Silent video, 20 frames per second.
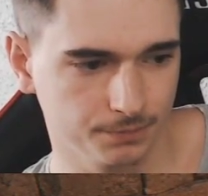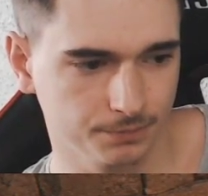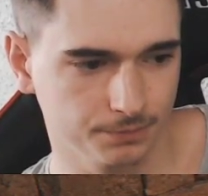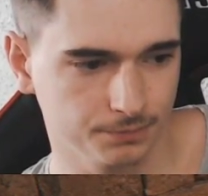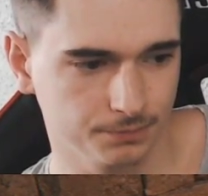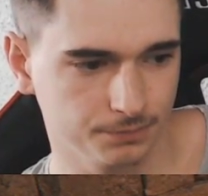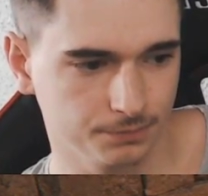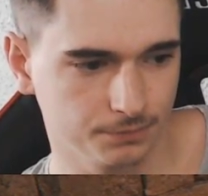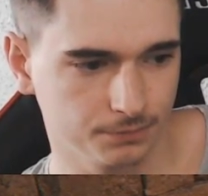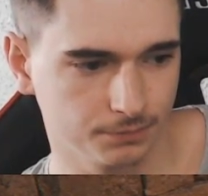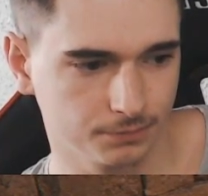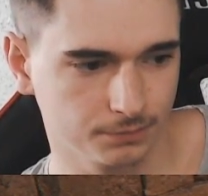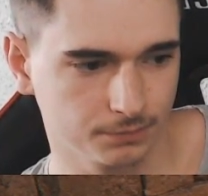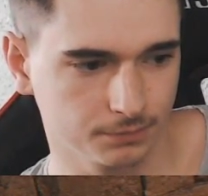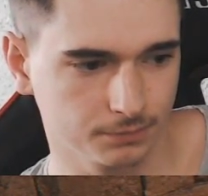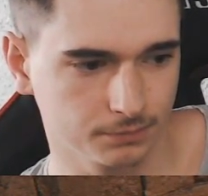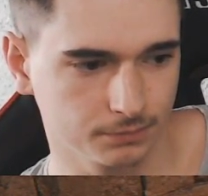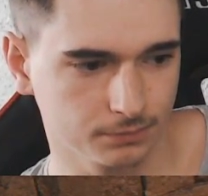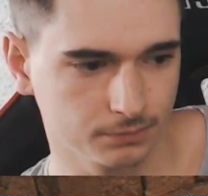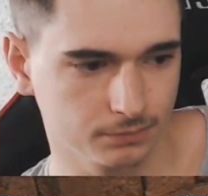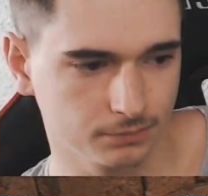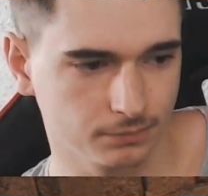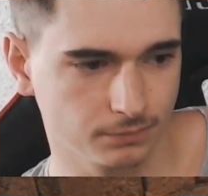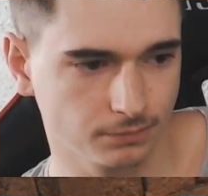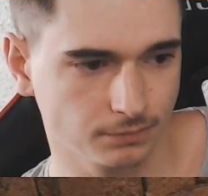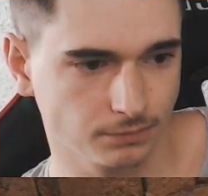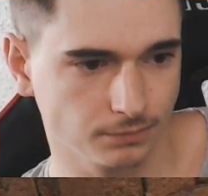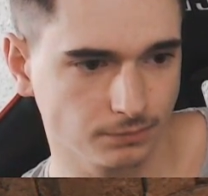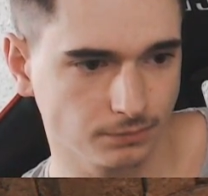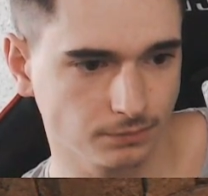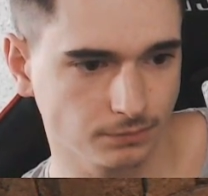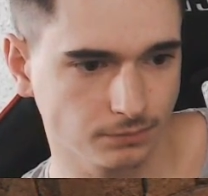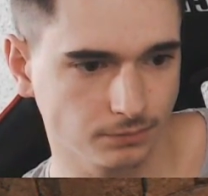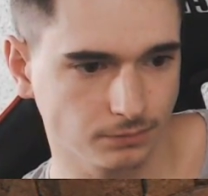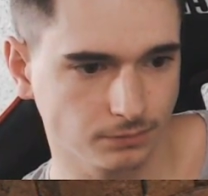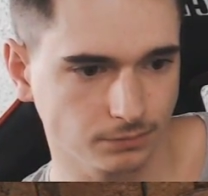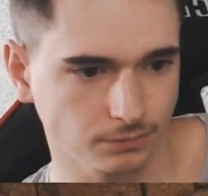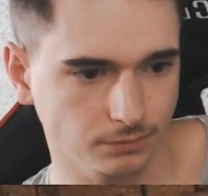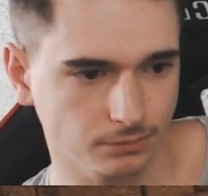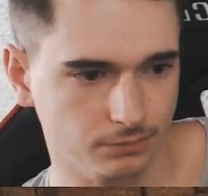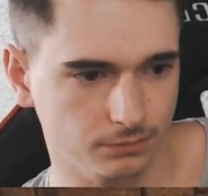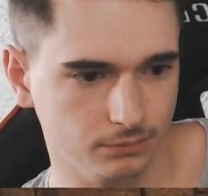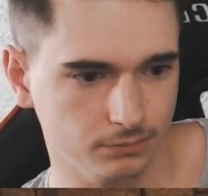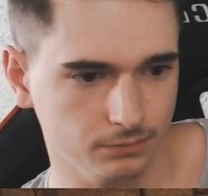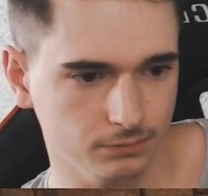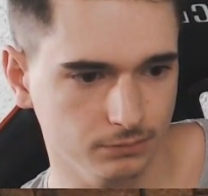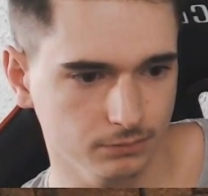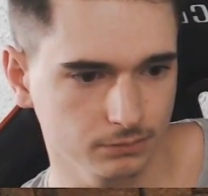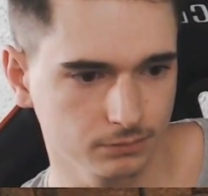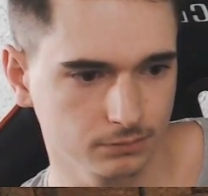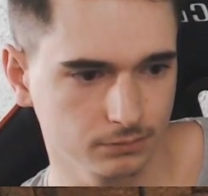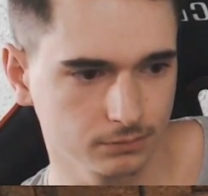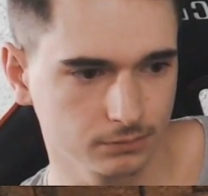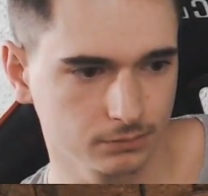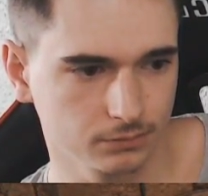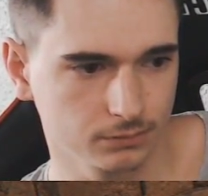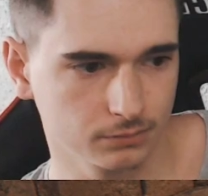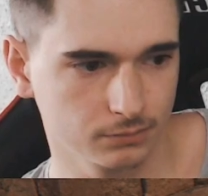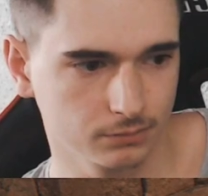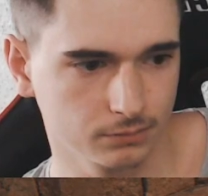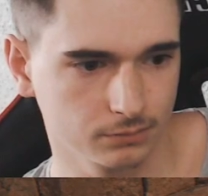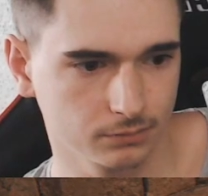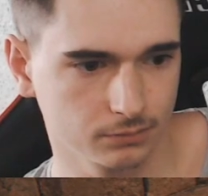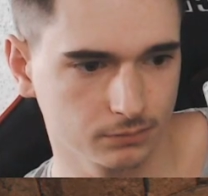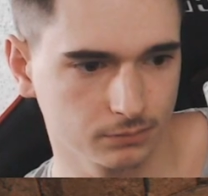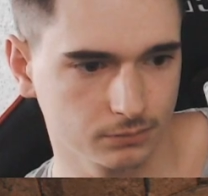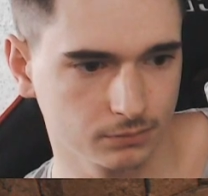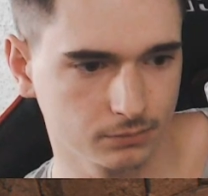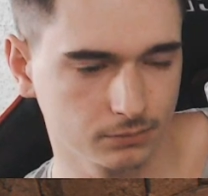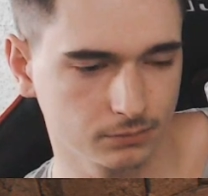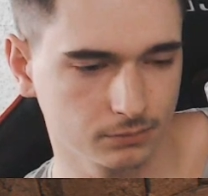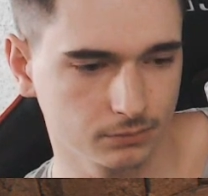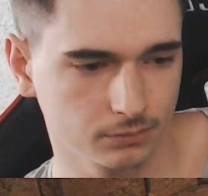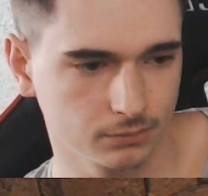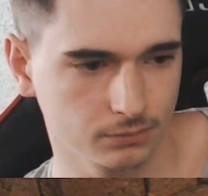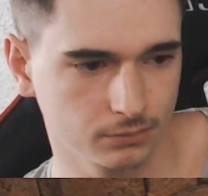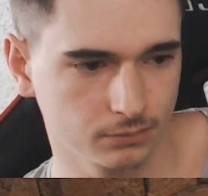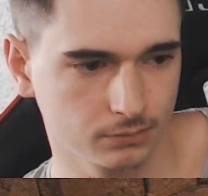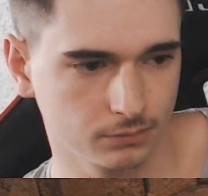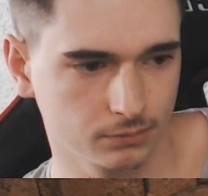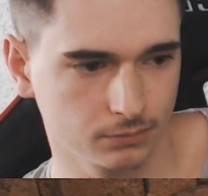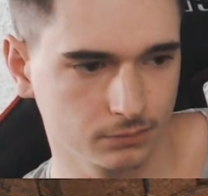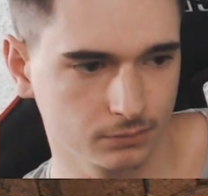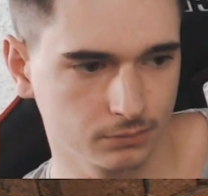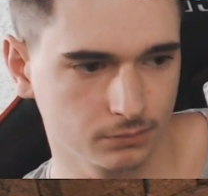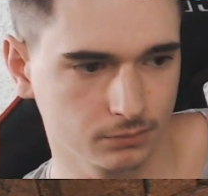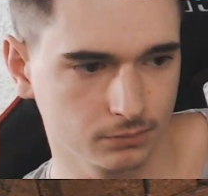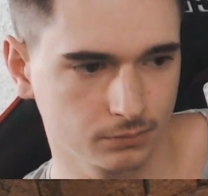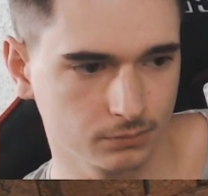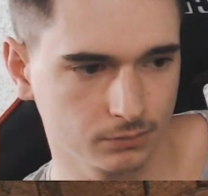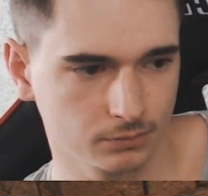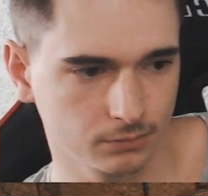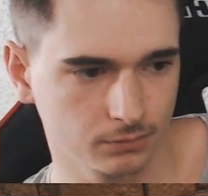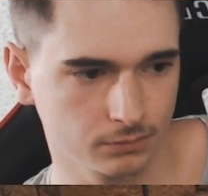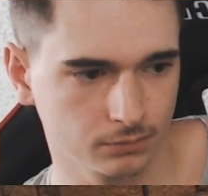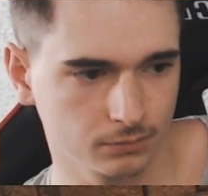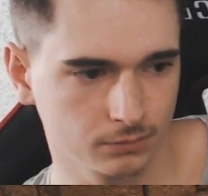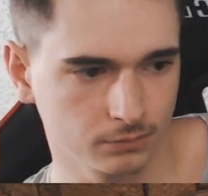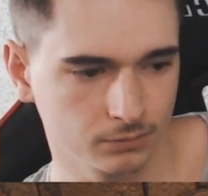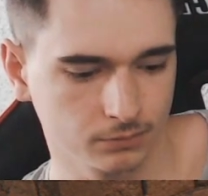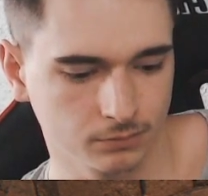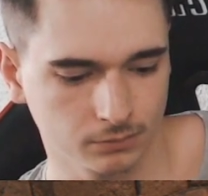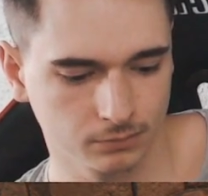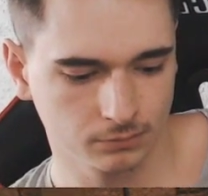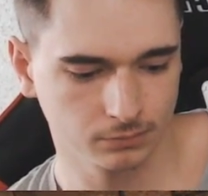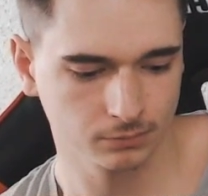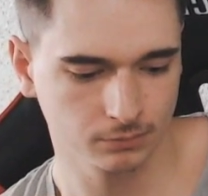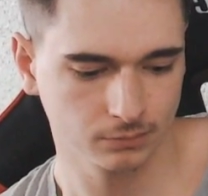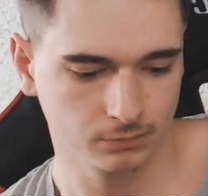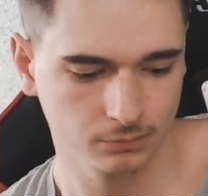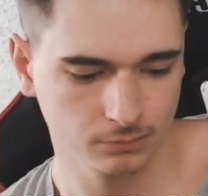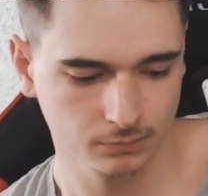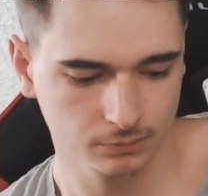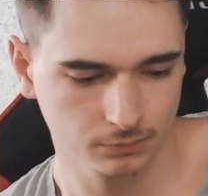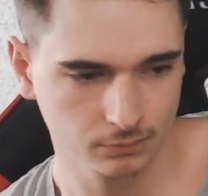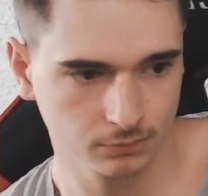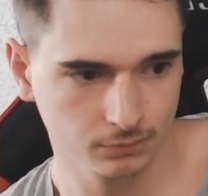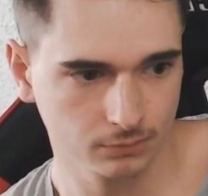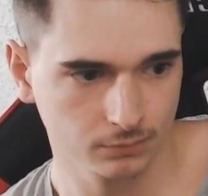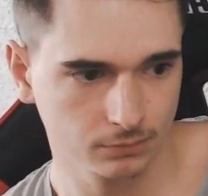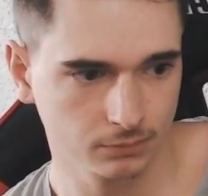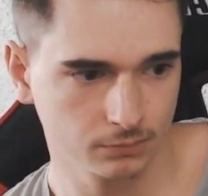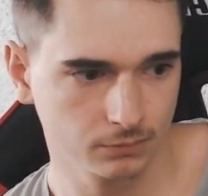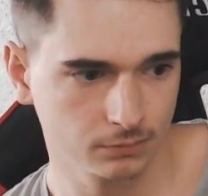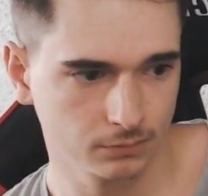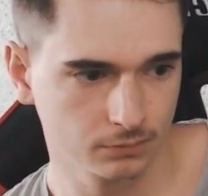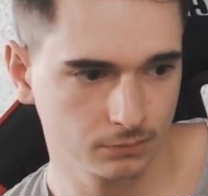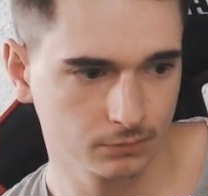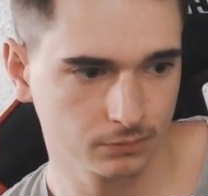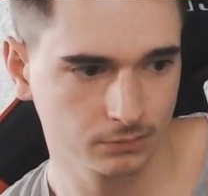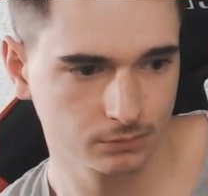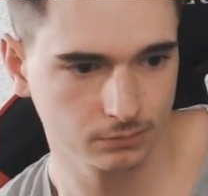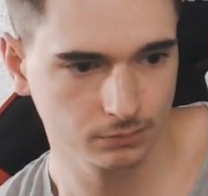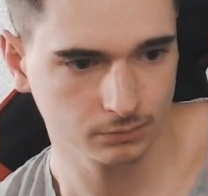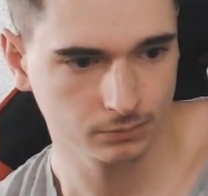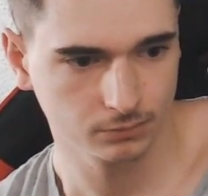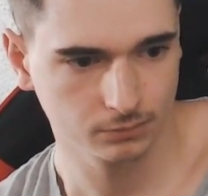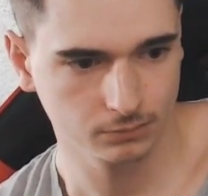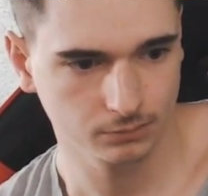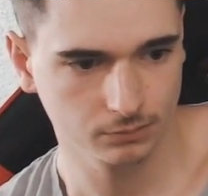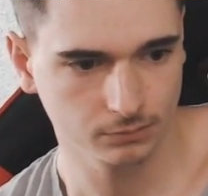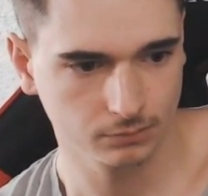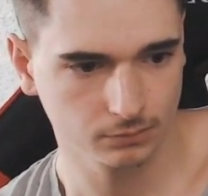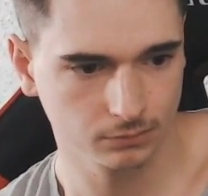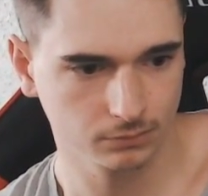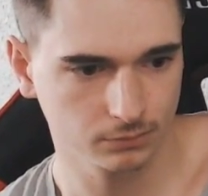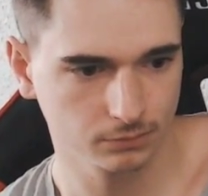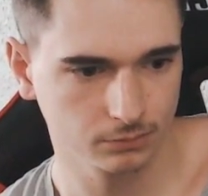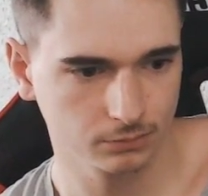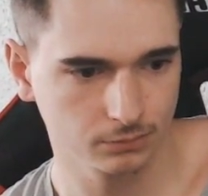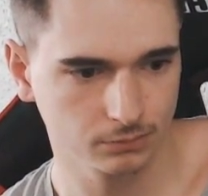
Nothing is said.